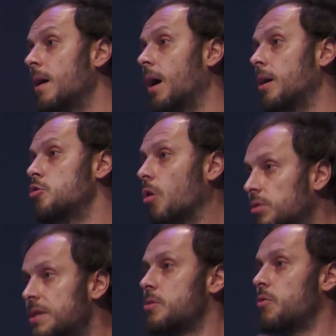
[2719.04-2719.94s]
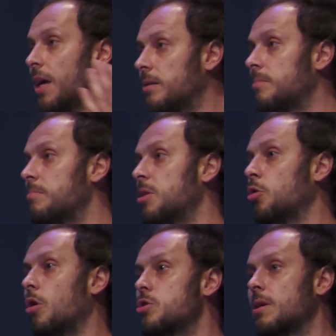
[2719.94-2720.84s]
uh, you know, this great
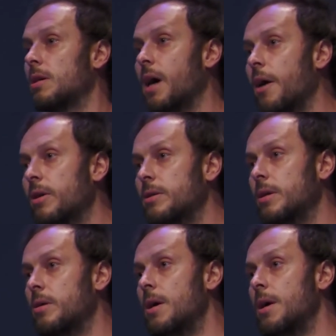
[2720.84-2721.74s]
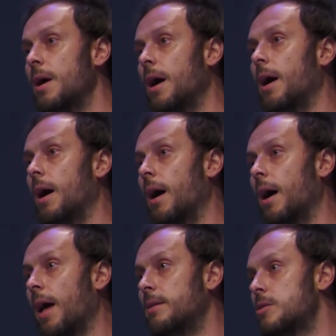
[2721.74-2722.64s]
mythological character. Uh,
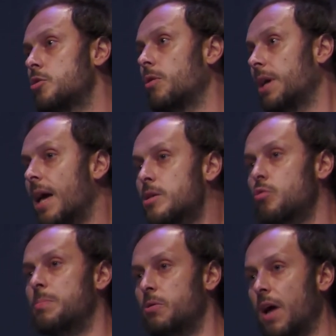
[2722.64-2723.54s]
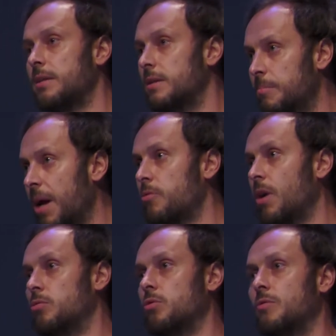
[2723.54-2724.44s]
uh, and this story has to be read in the
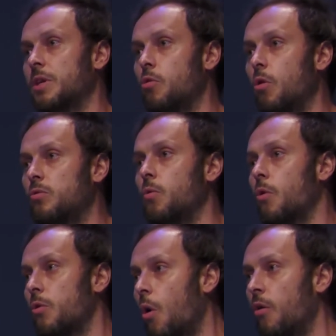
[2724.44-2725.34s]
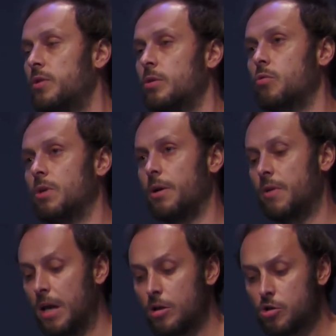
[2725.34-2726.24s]
background of the Cold War, of the nuclear
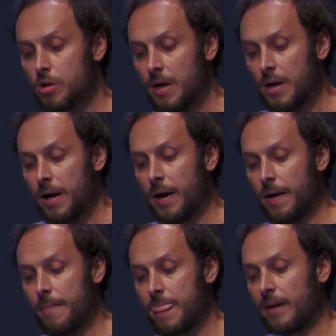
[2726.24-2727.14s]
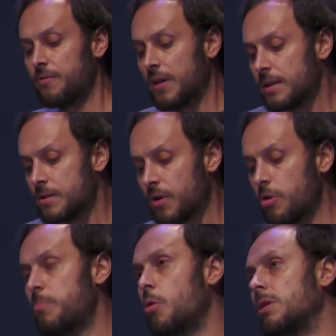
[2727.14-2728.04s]
age. Uh, and I think it's a very
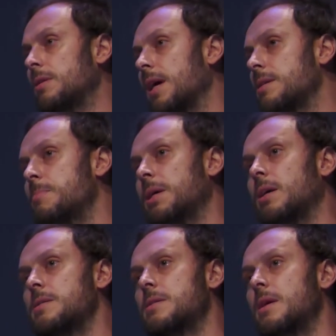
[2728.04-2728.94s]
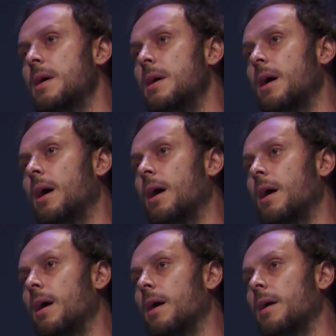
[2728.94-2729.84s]
important text because Uh, uh,
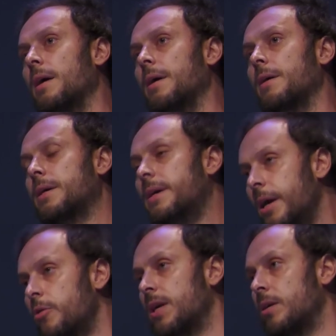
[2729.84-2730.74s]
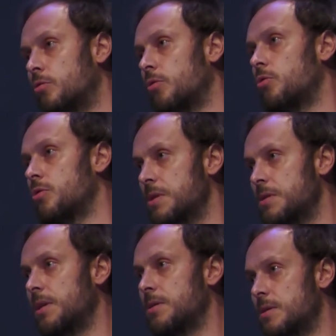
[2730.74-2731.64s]
uh, here he
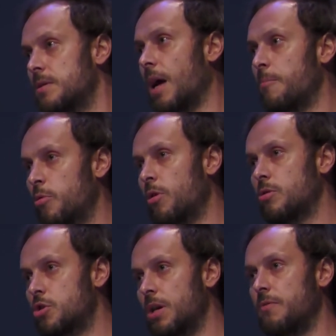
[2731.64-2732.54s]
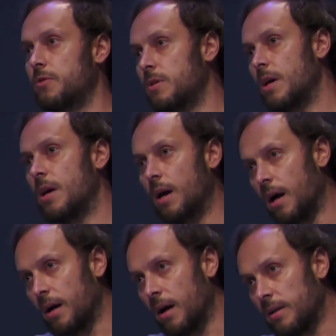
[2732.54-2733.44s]
introduces this temporal shift, uh,
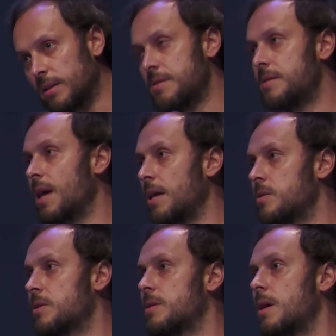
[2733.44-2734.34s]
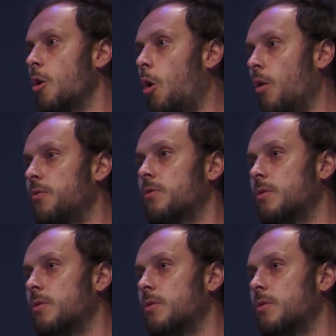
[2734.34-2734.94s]
uh, this sense of